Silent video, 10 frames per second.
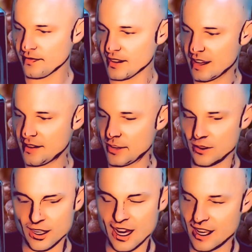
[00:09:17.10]
I've had all
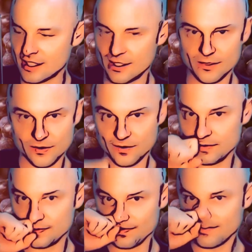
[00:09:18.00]
kinds of
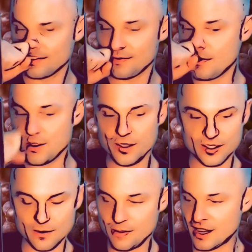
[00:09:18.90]
mucus
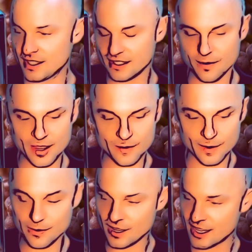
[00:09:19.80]
and pus come out of my
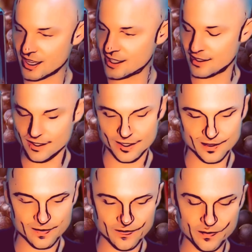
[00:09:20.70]
body,
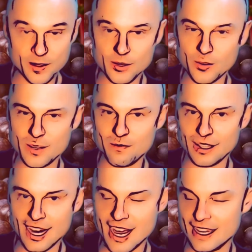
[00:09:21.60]
and mucoid
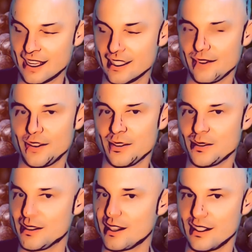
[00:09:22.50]
plaque. If you don't
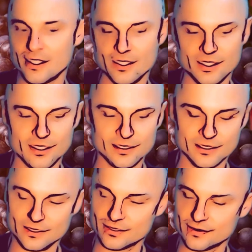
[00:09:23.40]
know what that is,
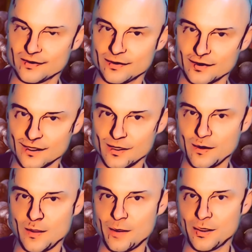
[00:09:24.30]

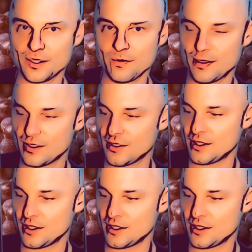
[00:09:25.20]
maybe I'll put some pictures